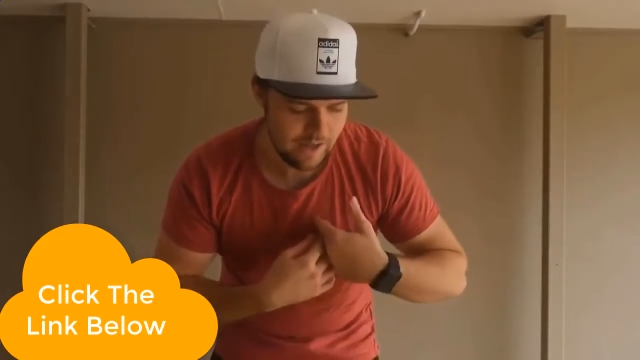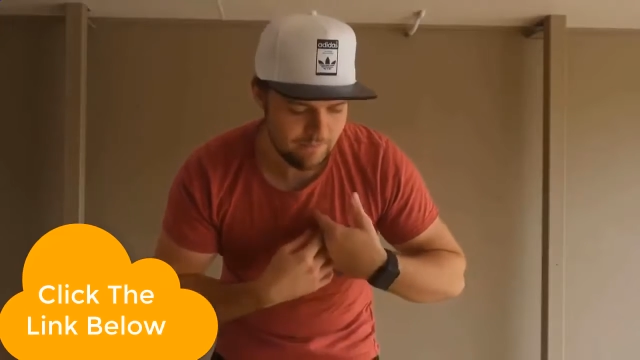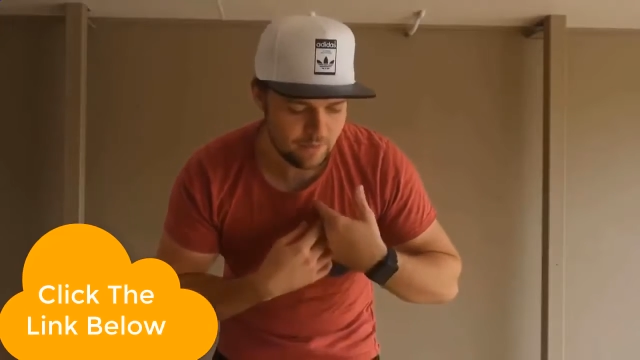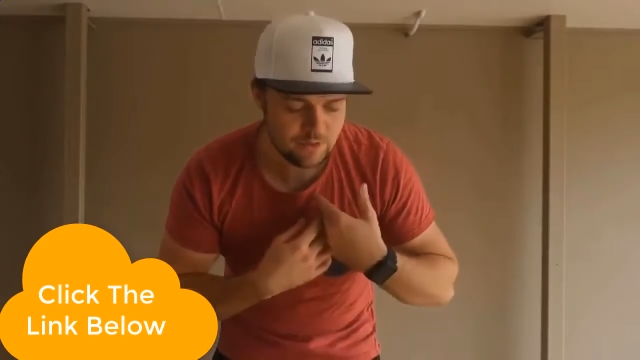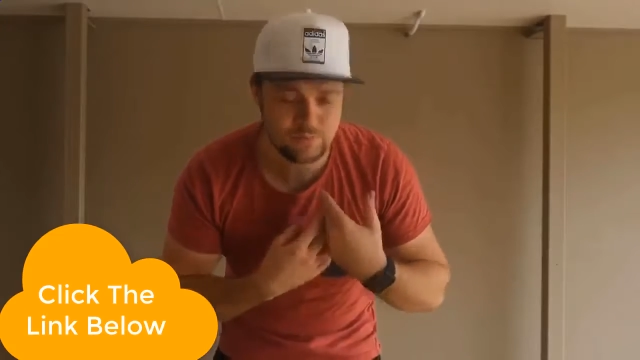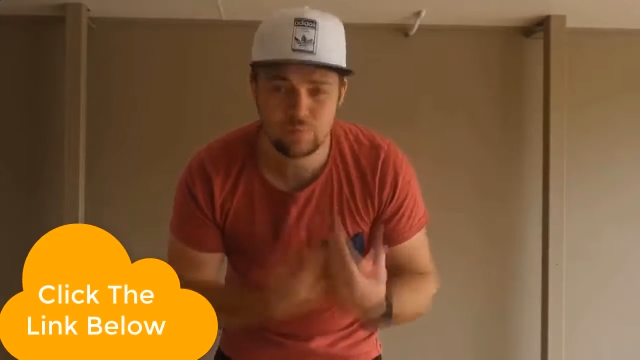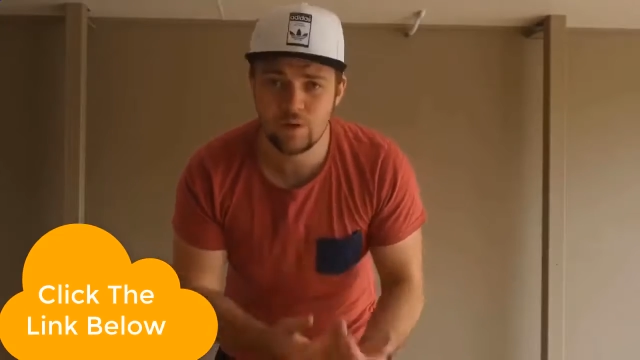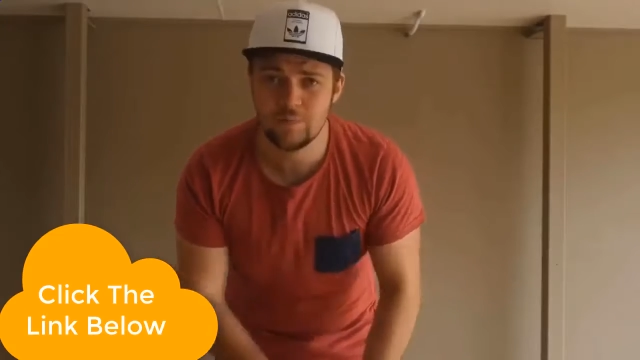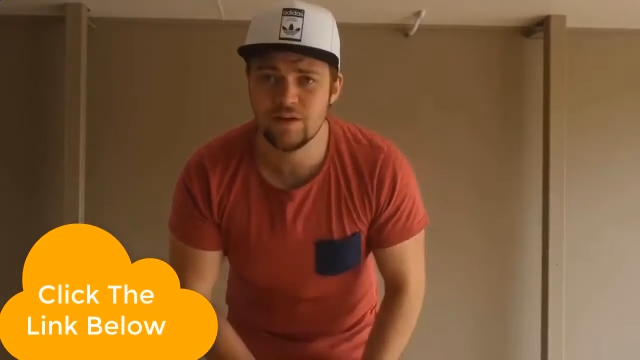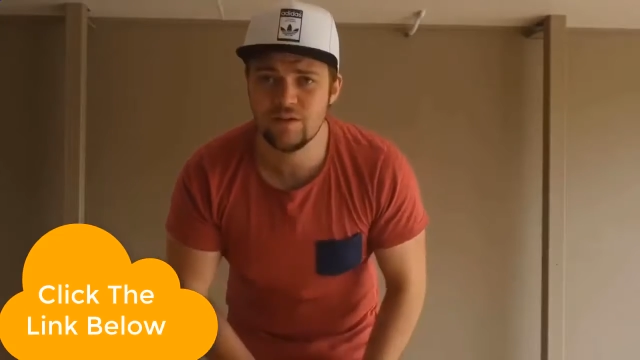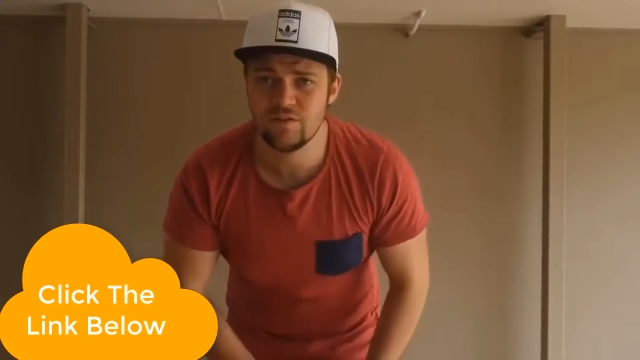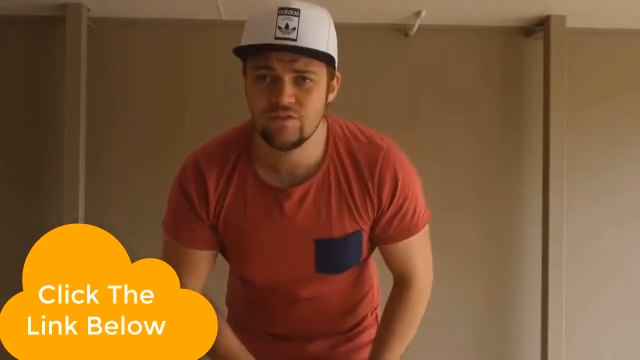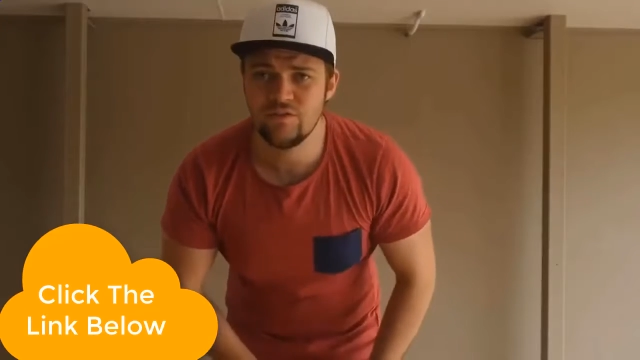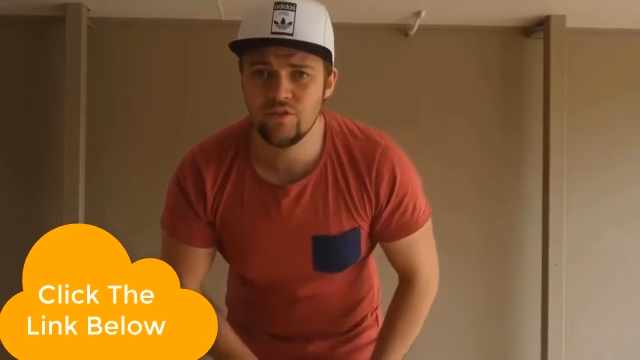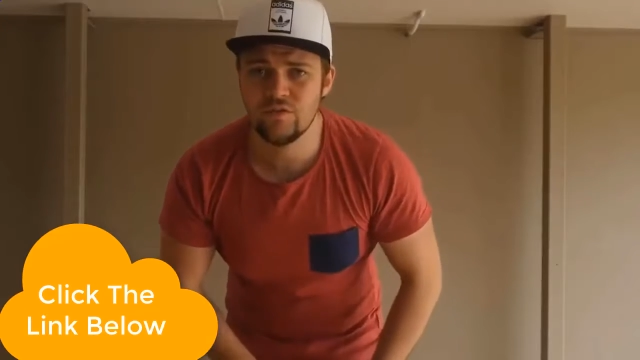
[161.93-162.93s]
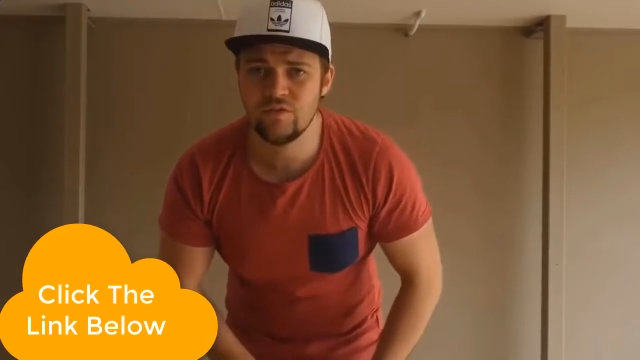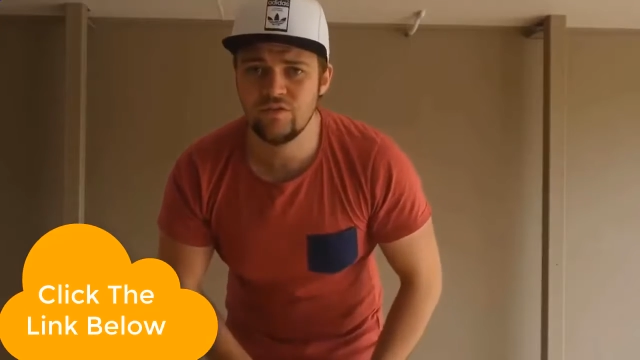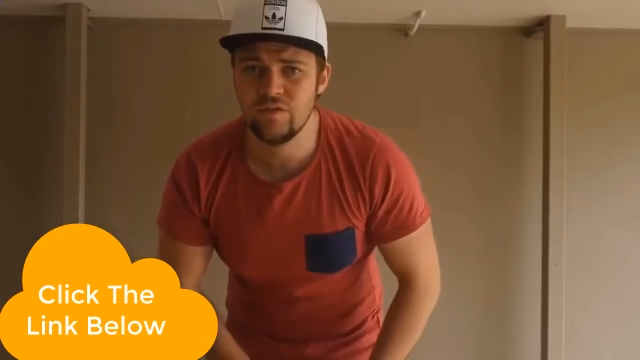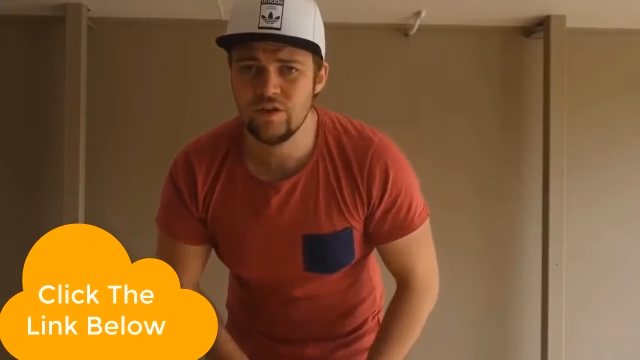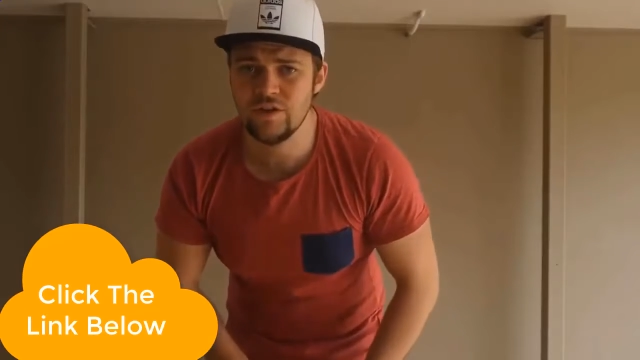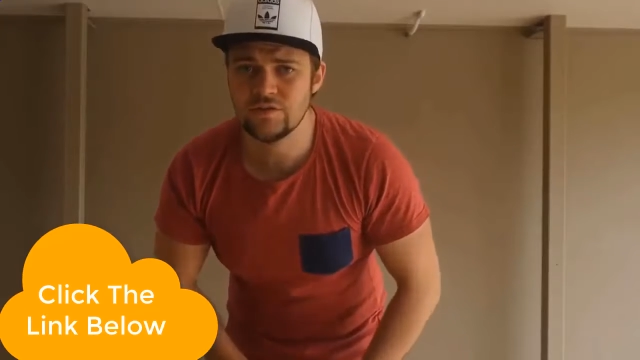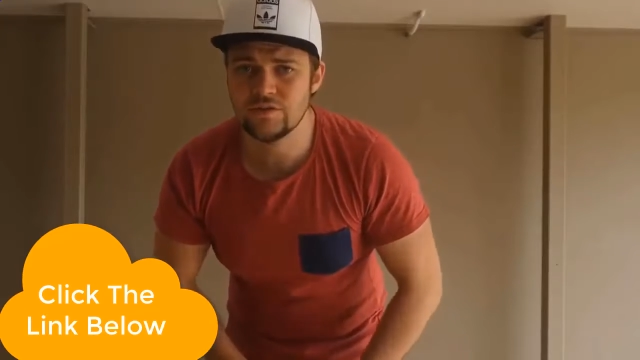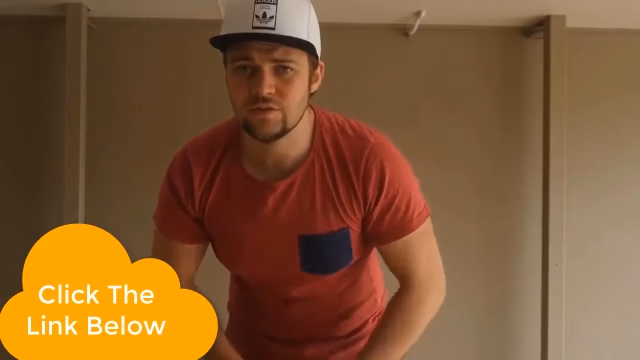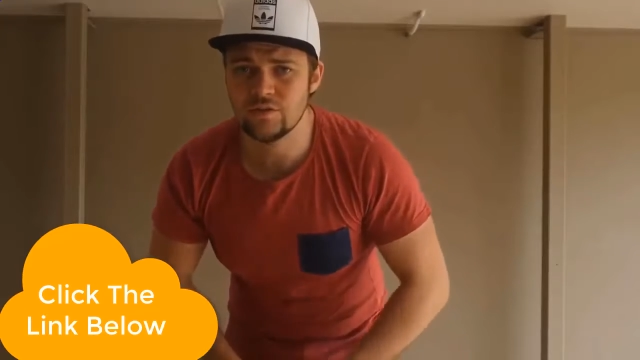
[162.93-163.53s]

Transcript: most prominent foot first,